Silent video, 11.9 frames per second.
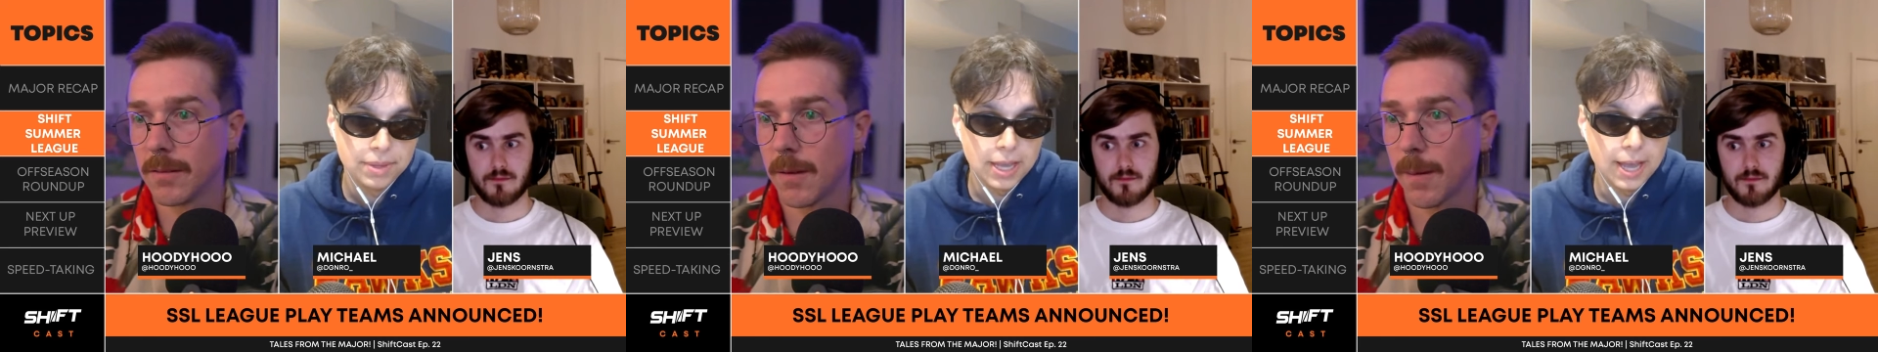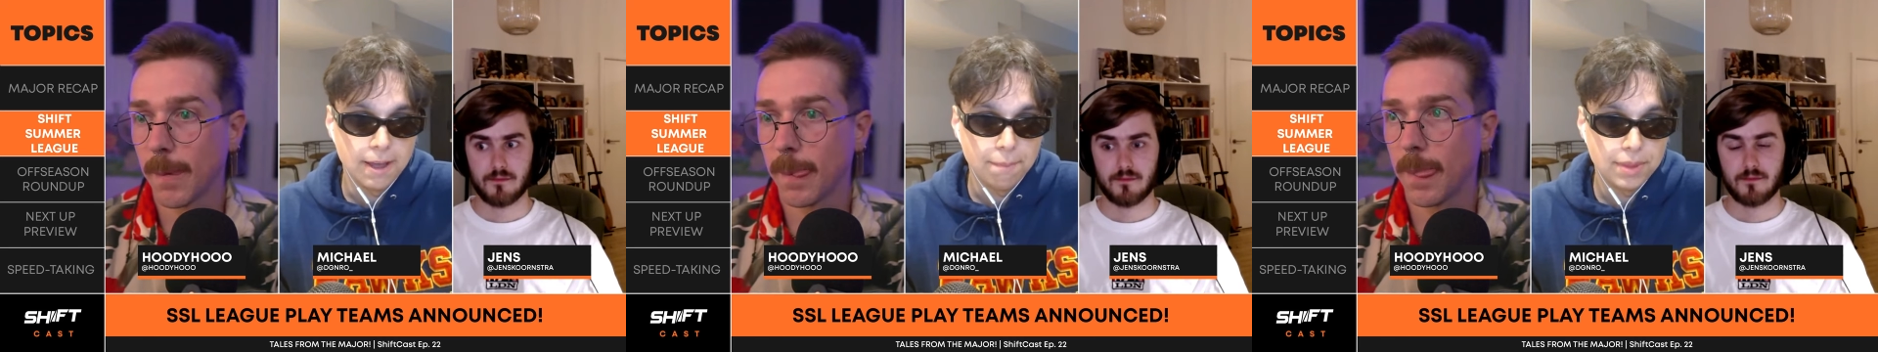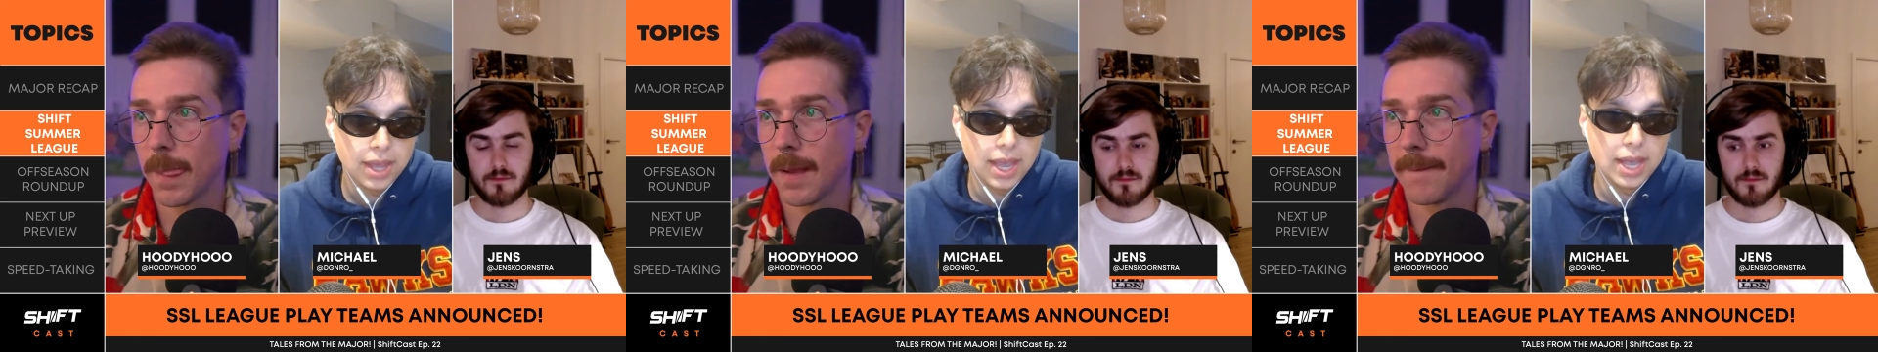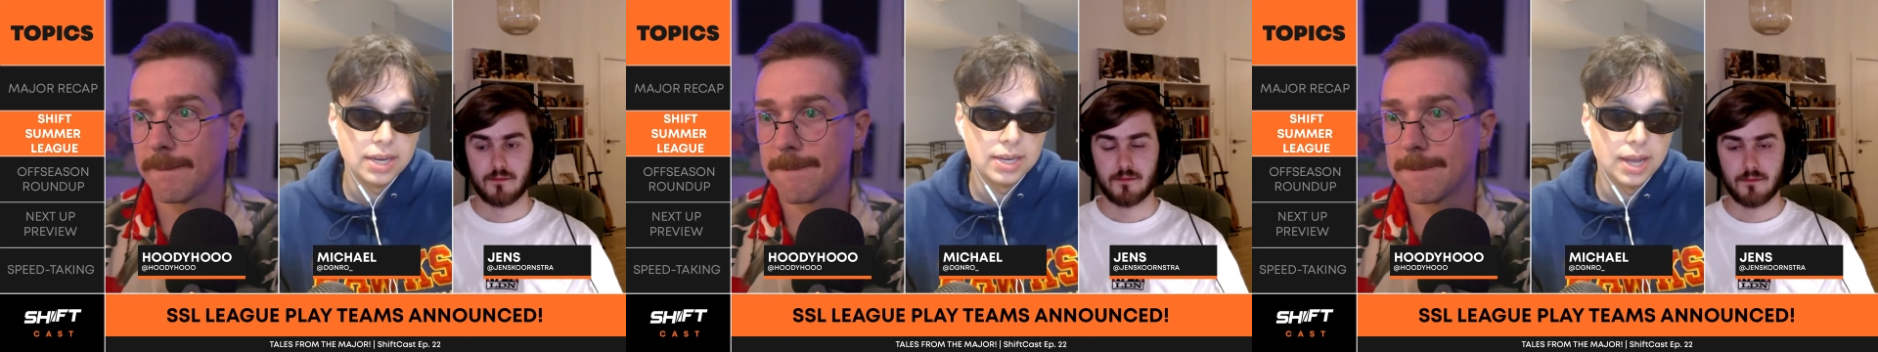Speaker 1: Yeah,
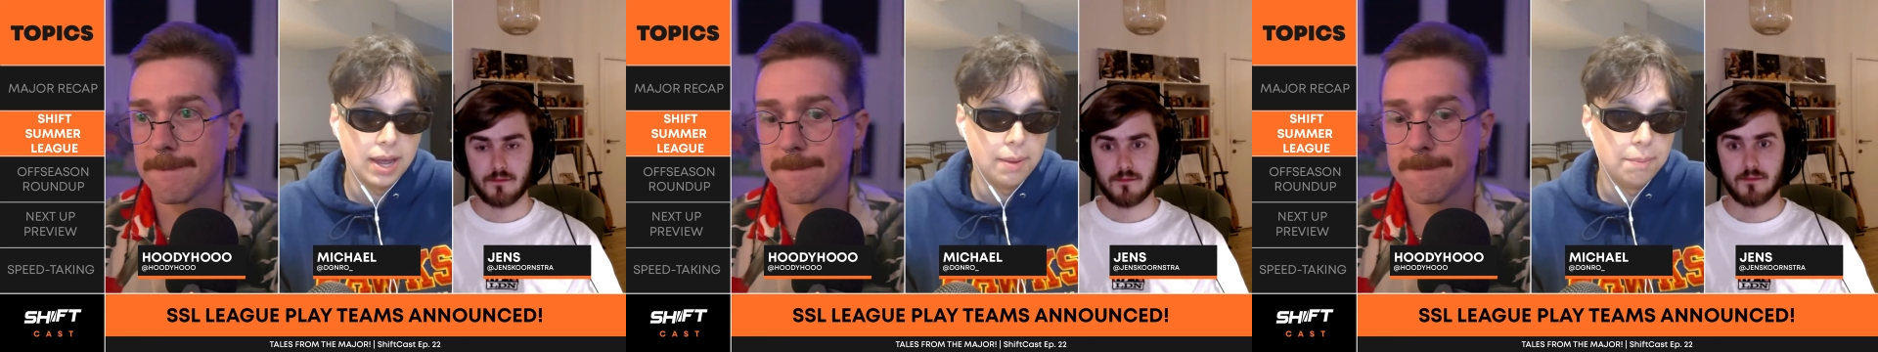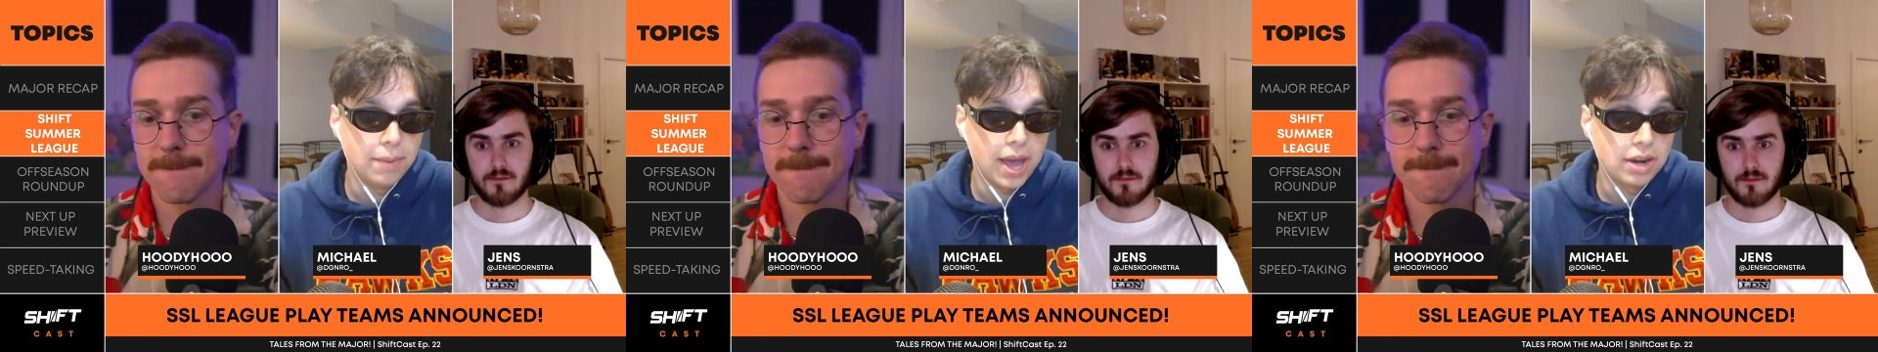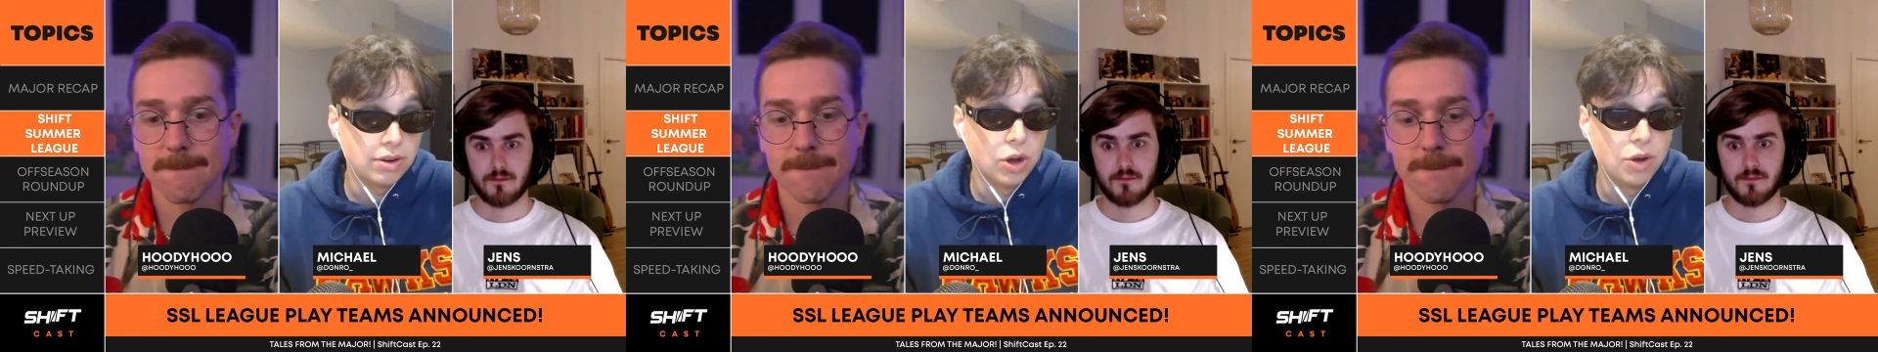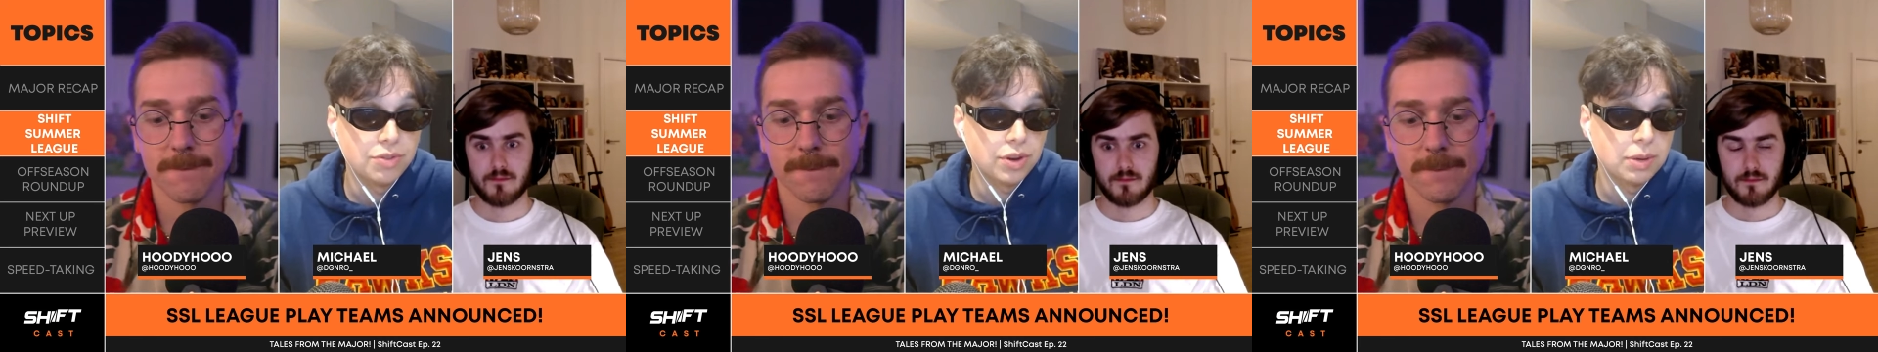and um, I
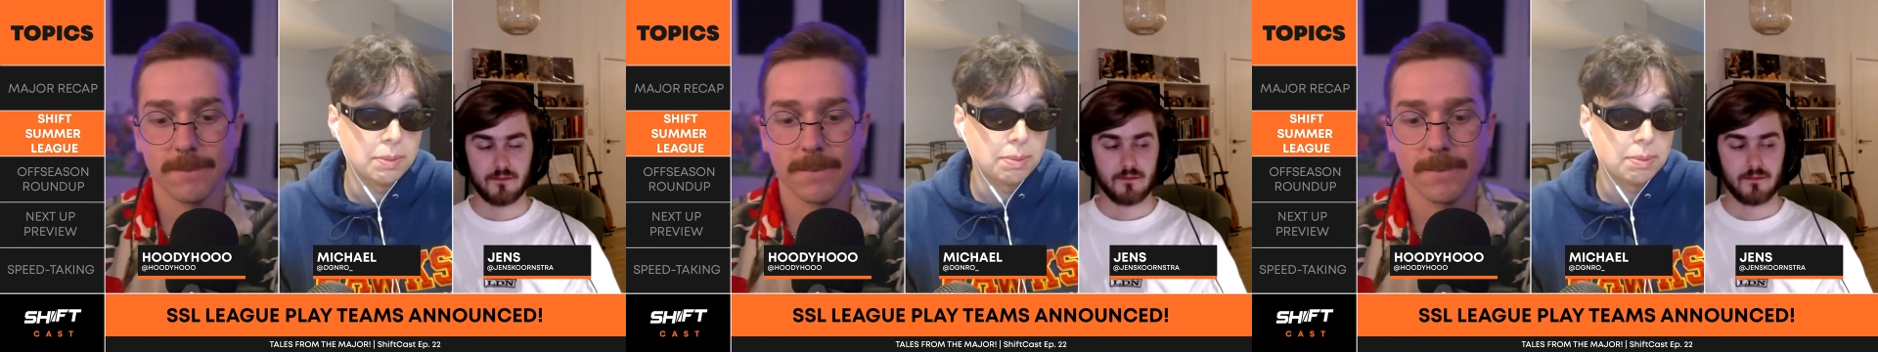don't know if they're